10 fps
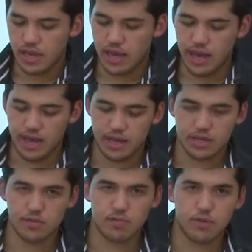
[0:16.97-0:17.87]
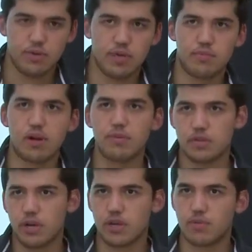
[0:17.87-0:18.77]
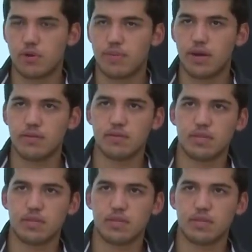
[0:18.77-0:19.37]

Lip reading: and we'll be probably talking more about